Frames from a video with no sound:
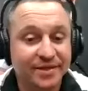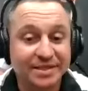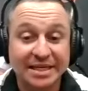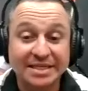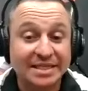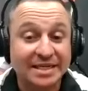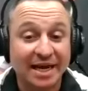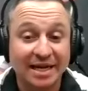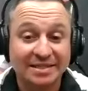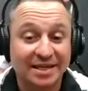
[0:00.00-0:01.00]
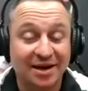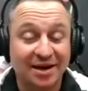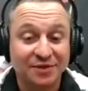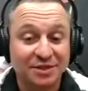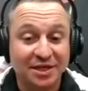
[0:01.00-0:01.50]
Because I see guys that
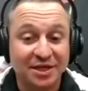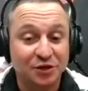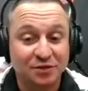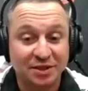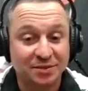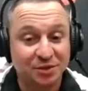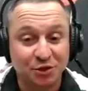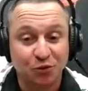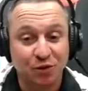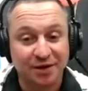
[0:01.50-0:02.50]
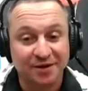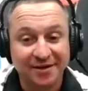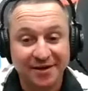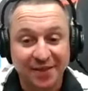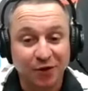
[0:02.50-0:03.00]
obviously, and you see them too, where
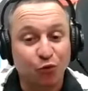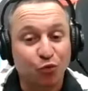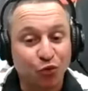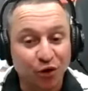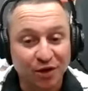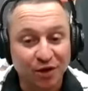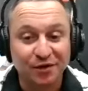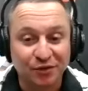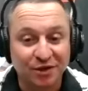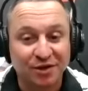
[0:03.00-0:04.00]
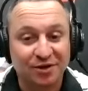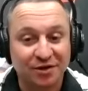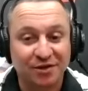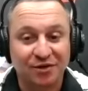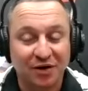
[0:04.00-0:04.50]
they're really, really good
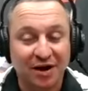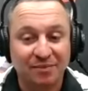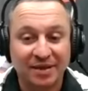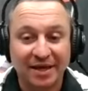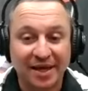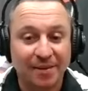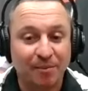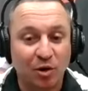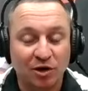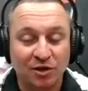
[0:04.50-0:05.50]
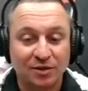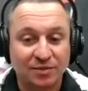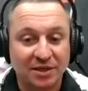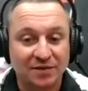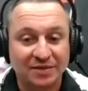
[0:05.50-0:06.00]
at their craft, but they can't market
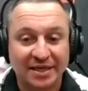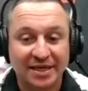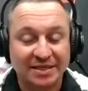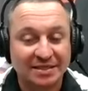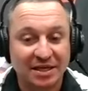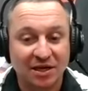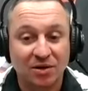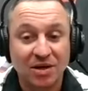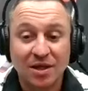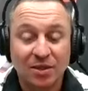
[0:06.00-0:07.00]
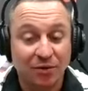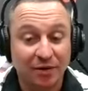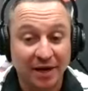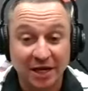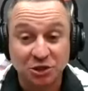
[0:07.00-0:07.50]
themselves. They can't sell.
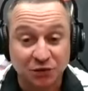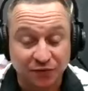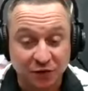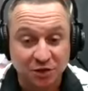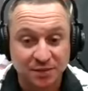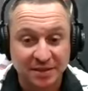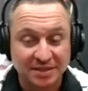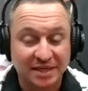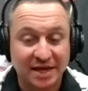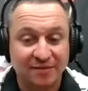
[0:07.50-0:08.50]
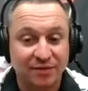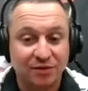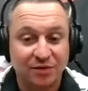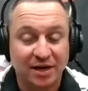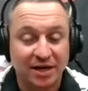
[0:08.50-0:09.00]
They're introverts because they haven't
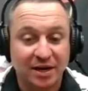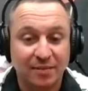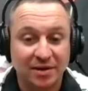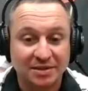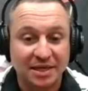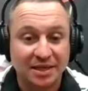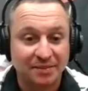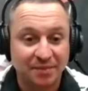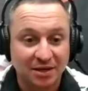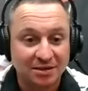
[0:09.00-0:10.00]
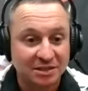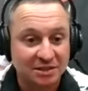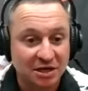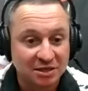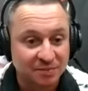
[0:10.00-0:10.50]
learned how to come outside the box to
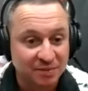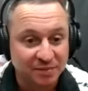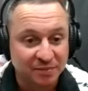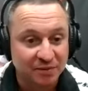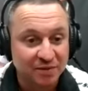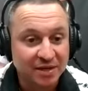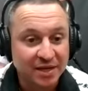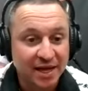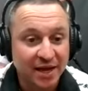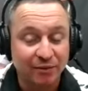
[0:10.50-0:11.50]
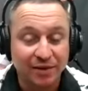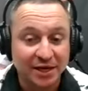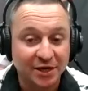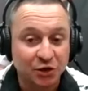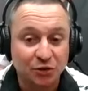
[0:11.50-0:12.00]
talk to people. And when
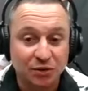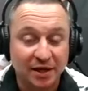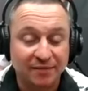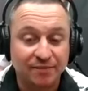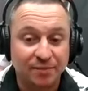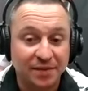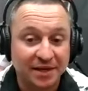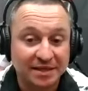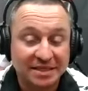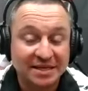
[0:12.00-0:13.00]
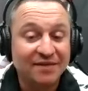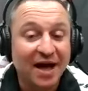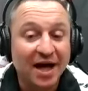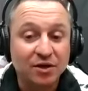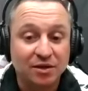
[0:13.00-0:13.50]
they do, they they
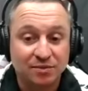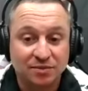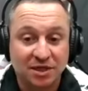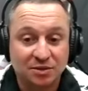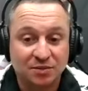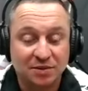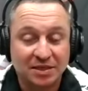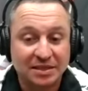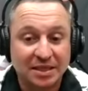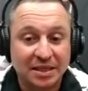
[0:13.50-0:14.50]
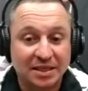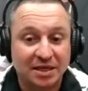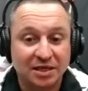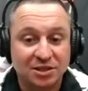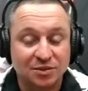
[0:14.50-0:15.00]
devalue themselves because they let the
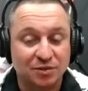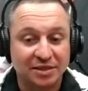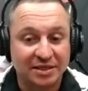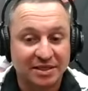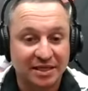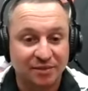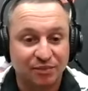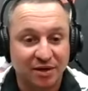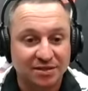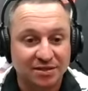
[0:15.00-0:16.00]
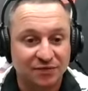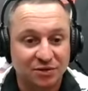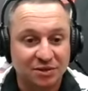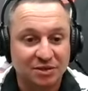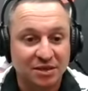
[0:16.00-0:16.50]
customer dictate the price
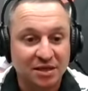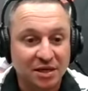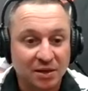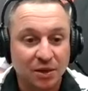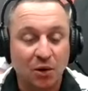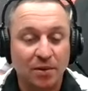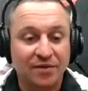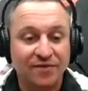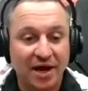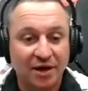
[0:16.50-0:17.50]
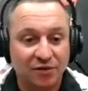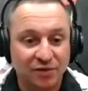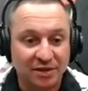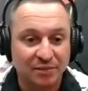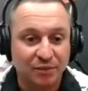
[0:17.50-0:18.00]
versus knowing the value of
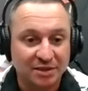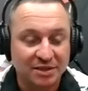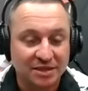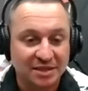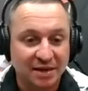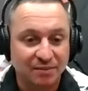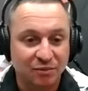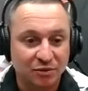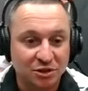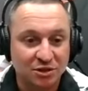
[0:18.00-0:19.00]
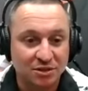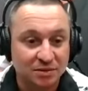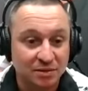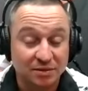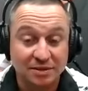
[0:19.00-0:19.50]
what they bring to the table and just
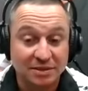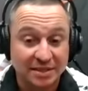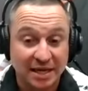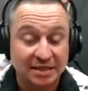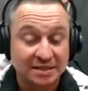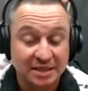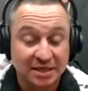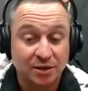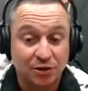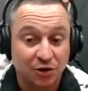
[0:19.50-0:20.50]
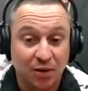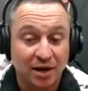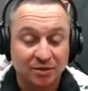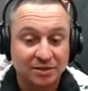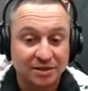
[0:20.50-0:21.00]
stay sticking their
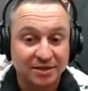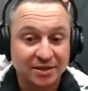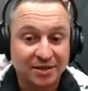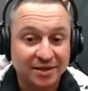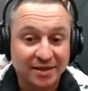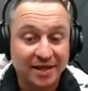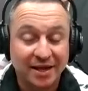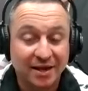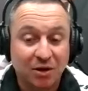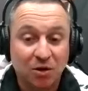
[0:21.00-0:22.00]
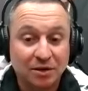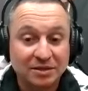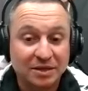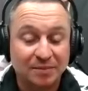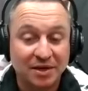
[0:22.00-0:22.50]
grounds, and that all
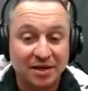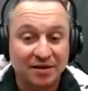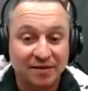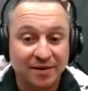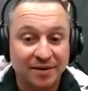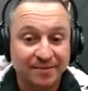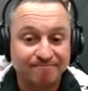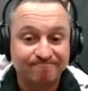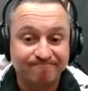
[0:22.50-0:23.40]
ends up being a, a